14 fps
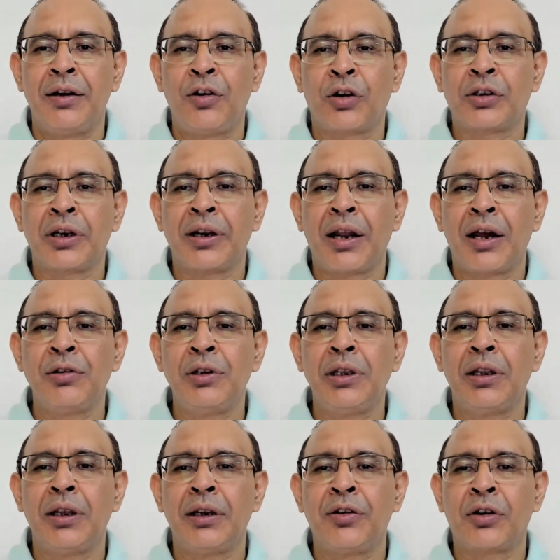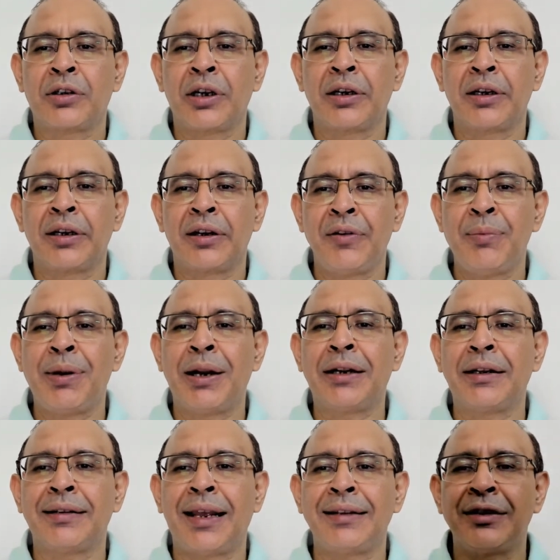Dr. Ravi Bhatt
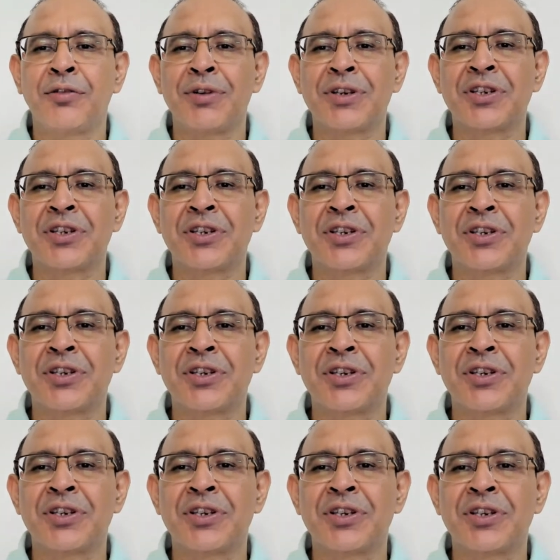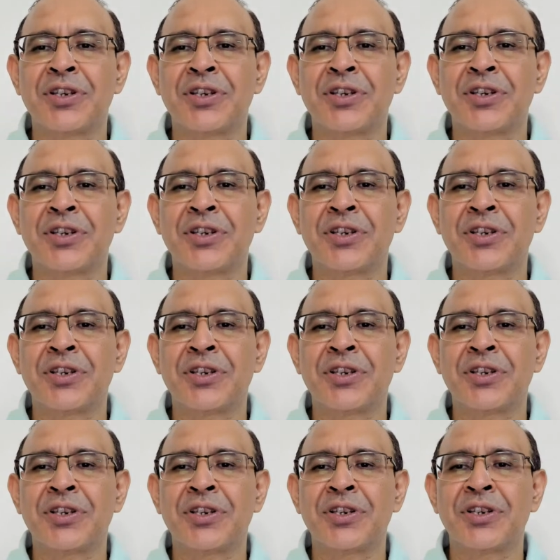has a question. When do I give 50-50 versus
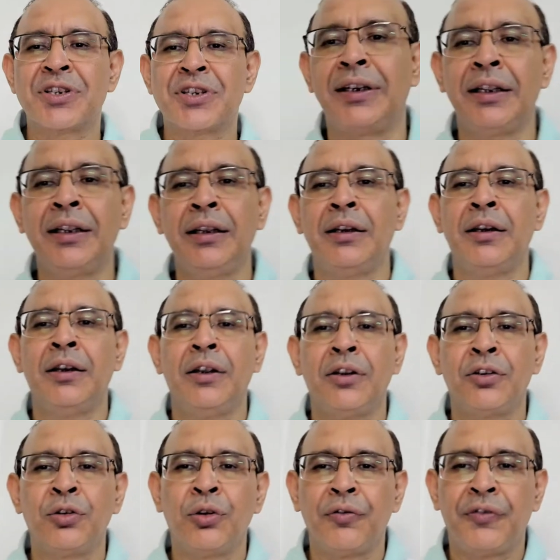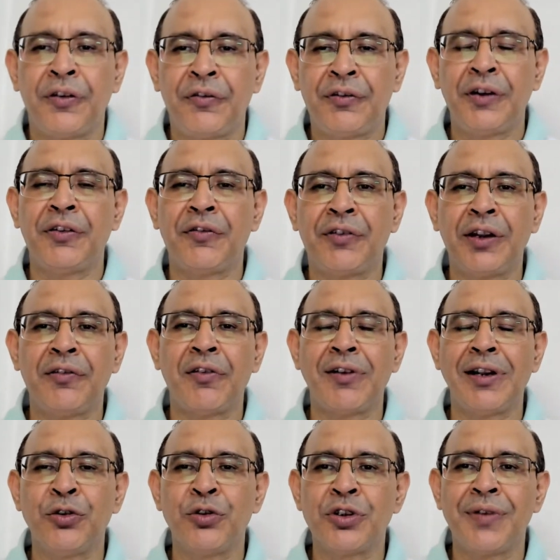30-70? So 50-50 we will
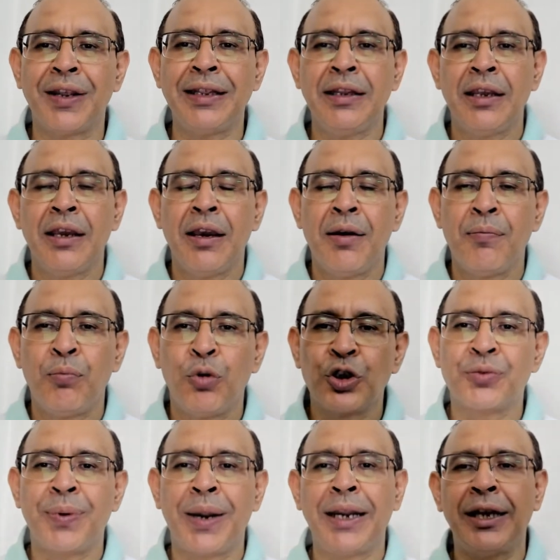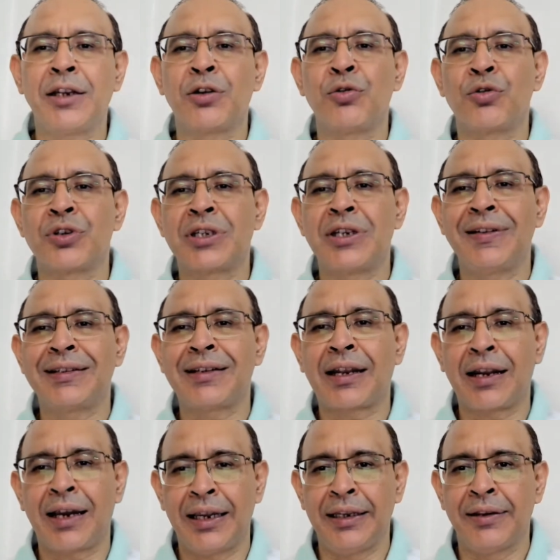use when postprandial glucose levels are
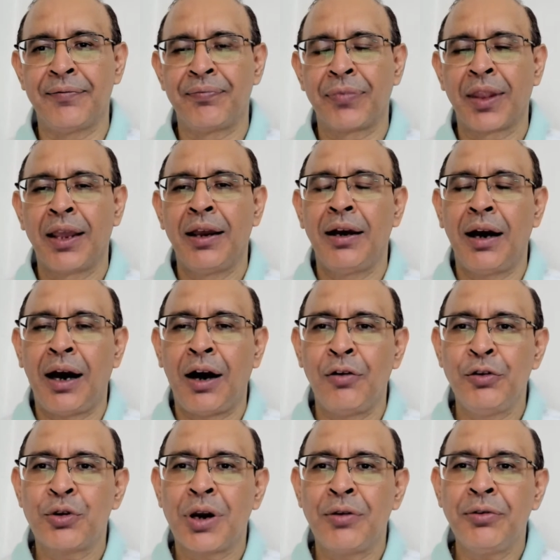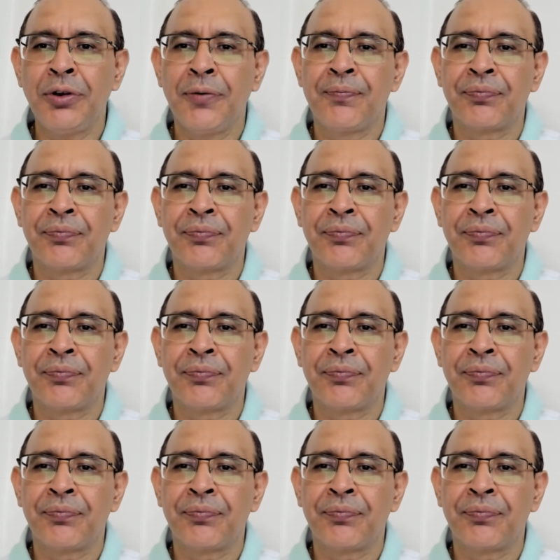high. How you count?